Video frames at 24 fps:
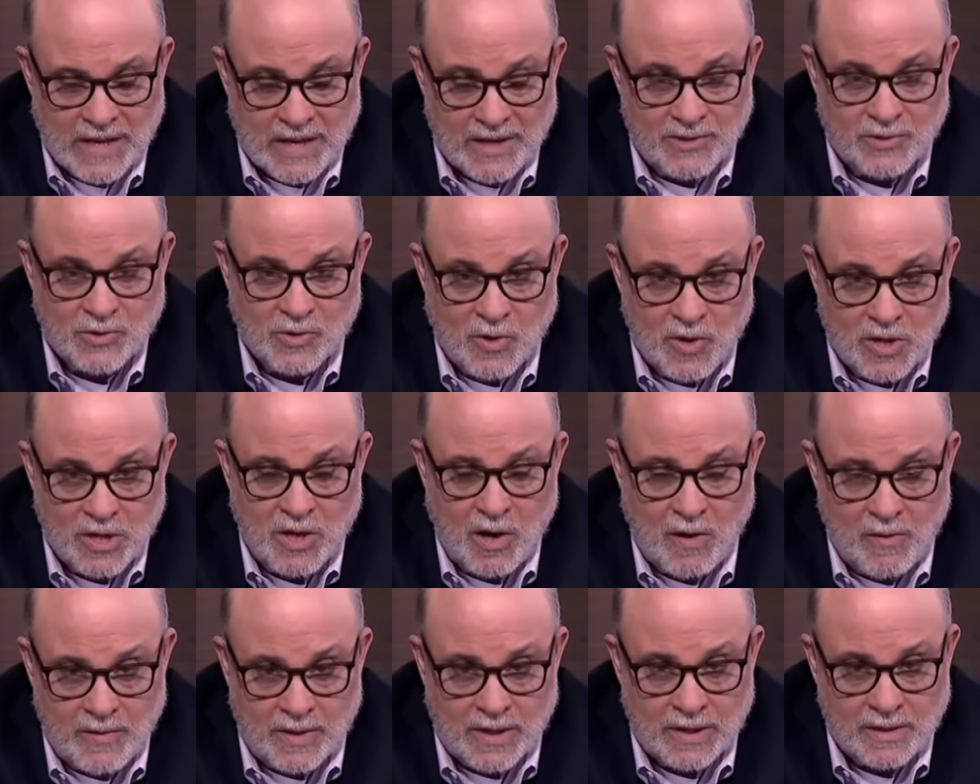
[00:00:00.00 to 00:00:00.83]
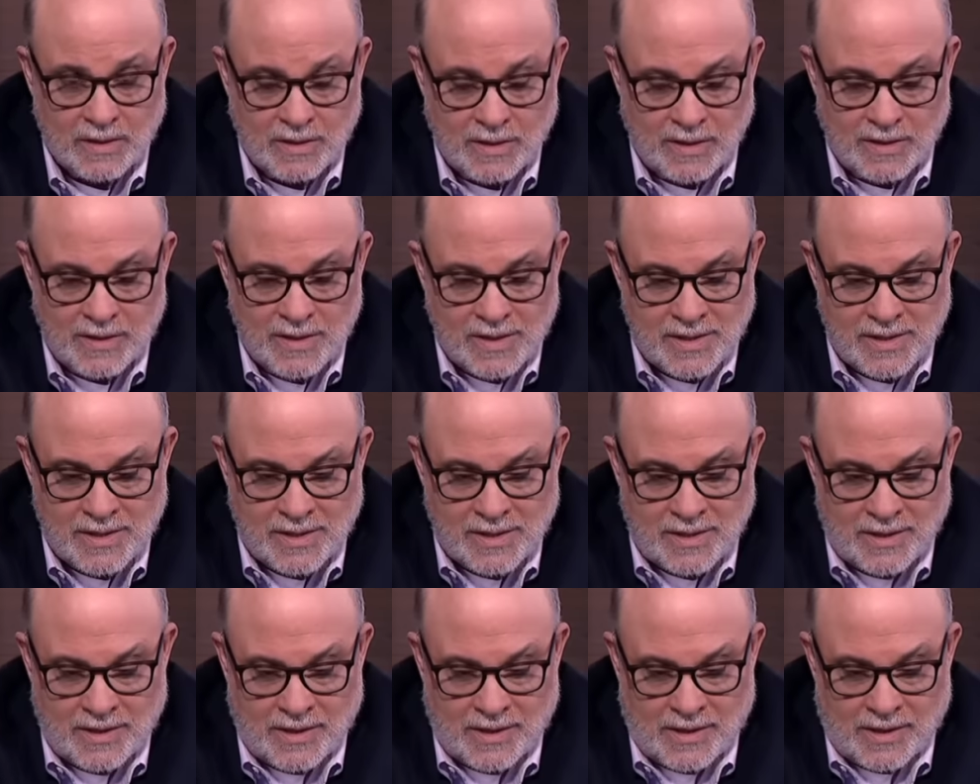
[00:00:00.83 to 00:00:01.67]
It's ongoing,
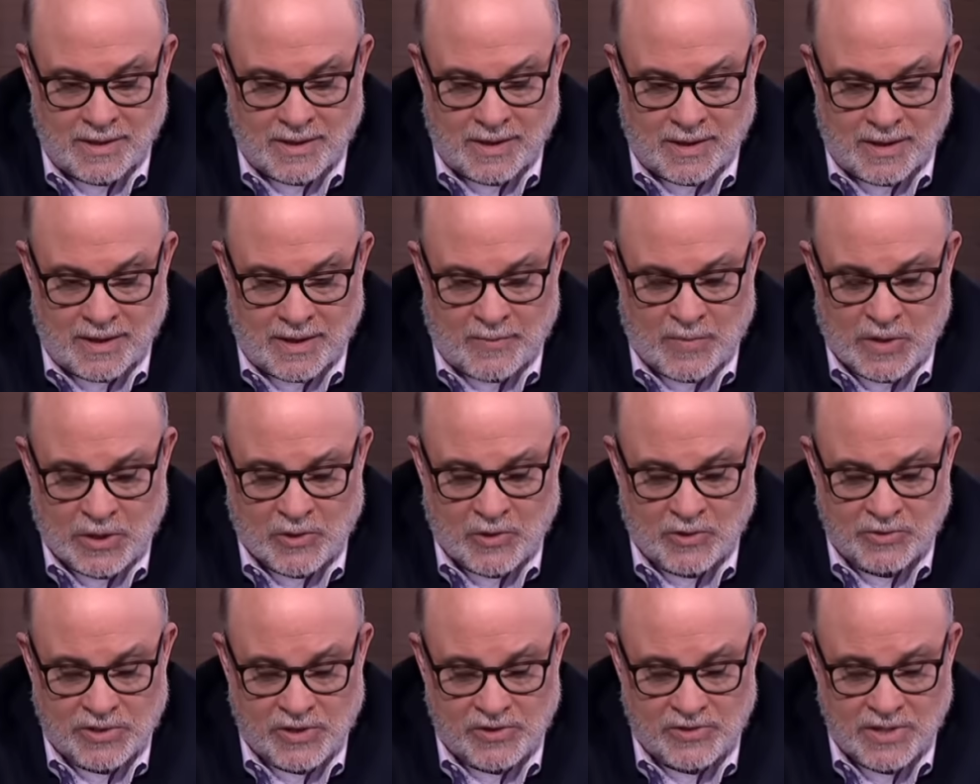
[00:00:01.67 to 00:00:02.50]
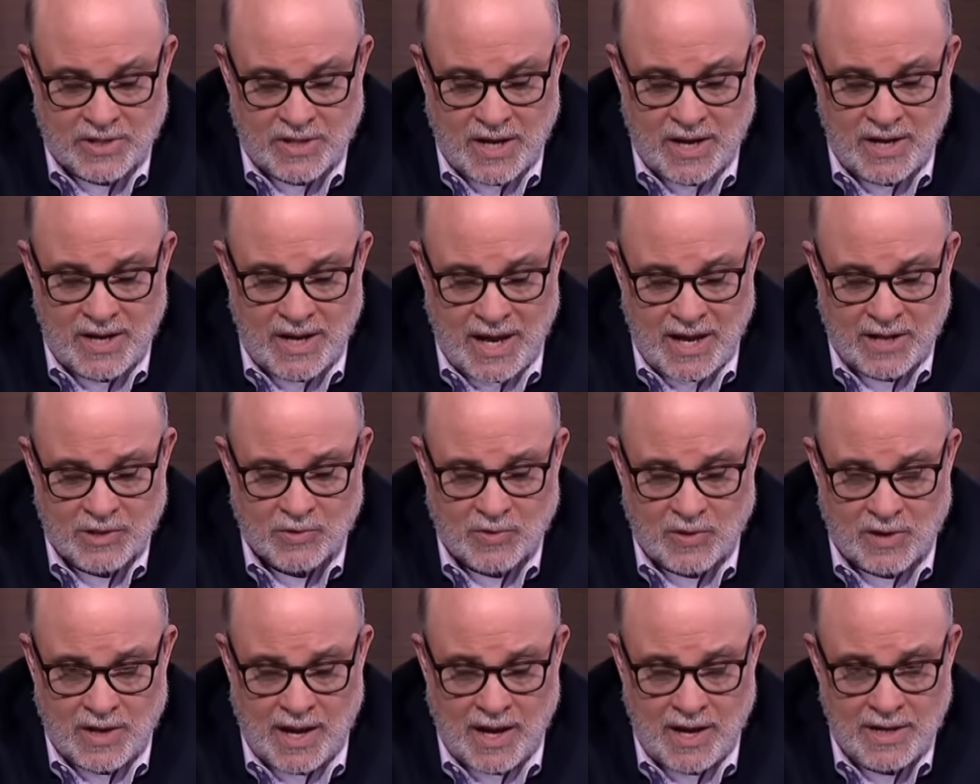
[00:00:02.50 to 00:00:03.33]
because it's an
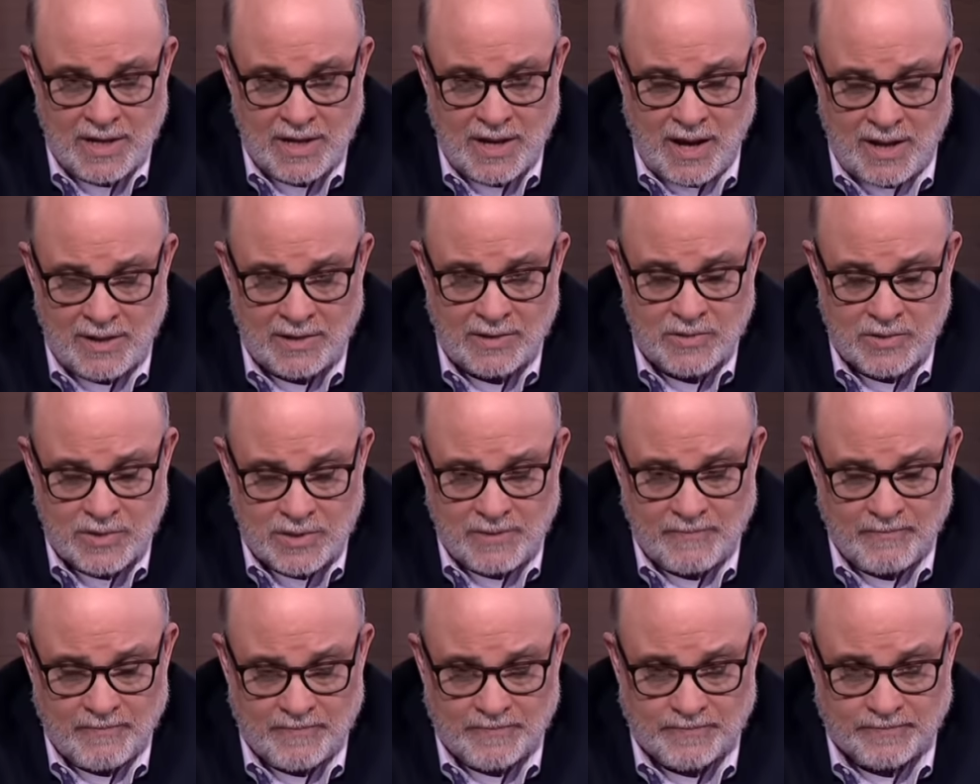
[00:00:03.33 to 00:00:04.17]
unnatural ideology